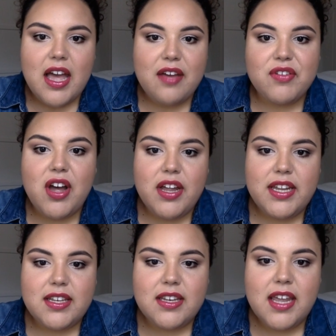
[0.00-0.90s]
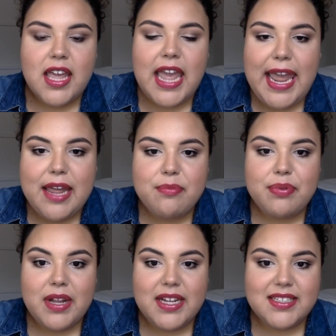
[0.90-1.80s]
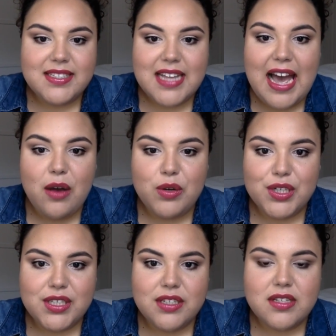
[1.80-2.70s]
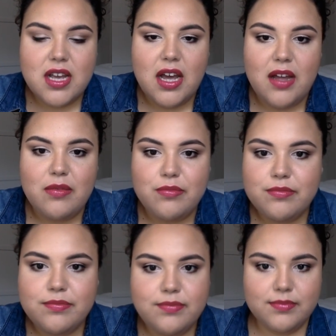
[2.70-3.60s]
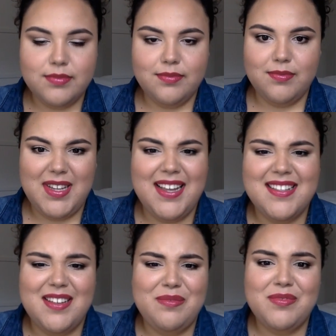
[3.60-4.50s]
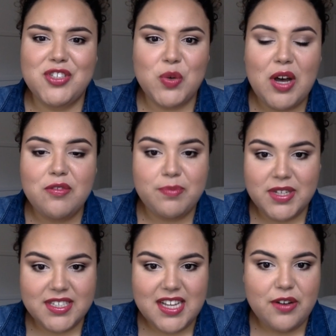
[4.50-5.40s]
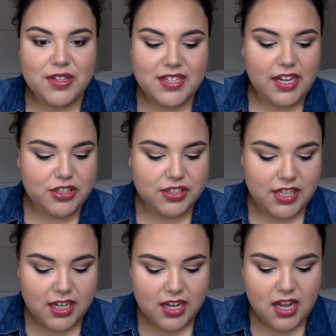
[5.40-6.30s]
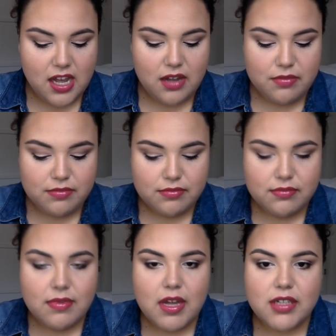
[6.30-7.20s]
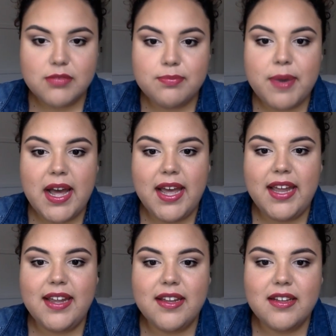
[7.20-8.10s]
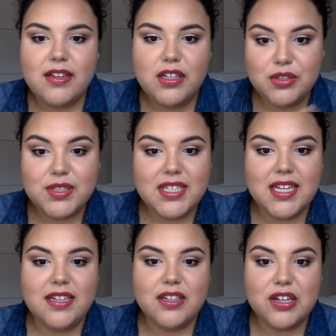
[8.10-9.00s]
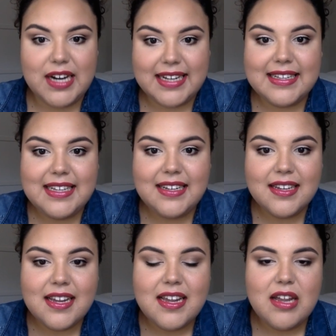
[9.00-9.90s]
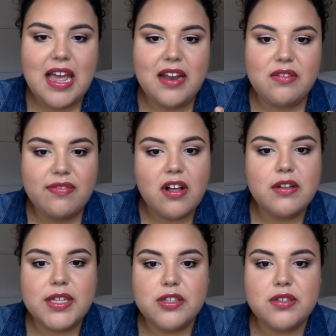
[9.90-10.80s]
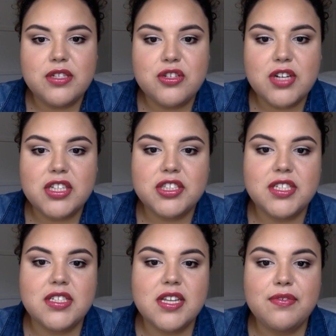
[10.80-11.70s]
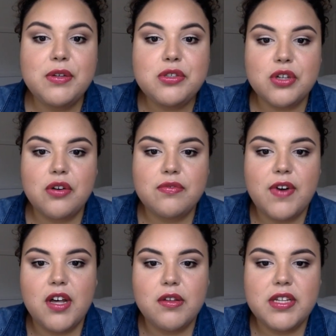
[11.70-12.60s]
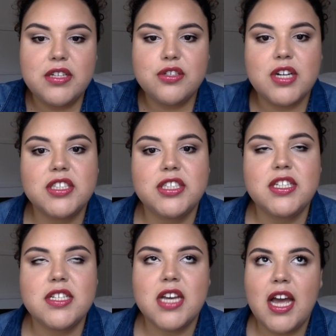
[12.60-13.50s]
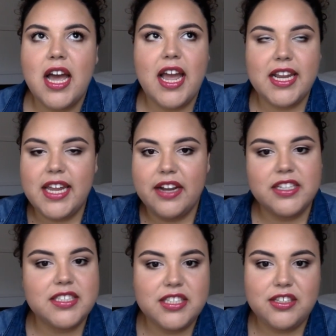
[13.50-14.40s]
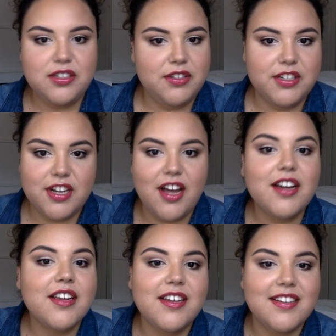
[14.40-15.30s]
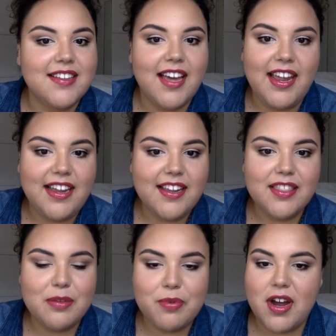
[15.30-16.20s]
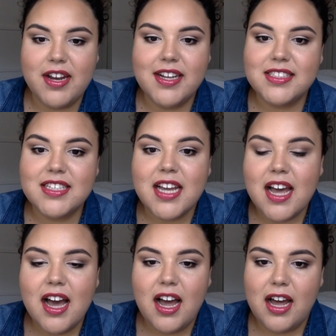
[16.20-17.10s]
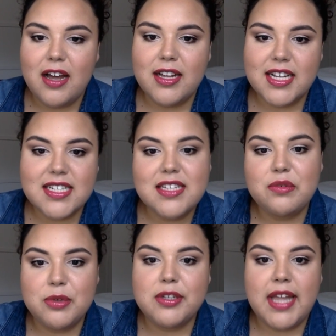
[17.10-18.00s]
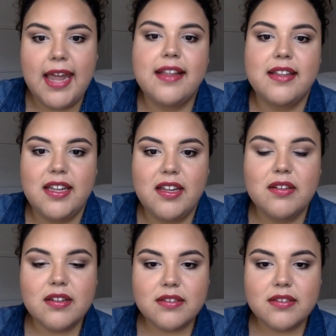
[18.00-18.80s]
have gotten 8+ hours, like I said, 12+ hours actually, by using it correctly and following those instructions. If you don't follow the instructions, I guarantee you're not gonna like the product, because it will likely,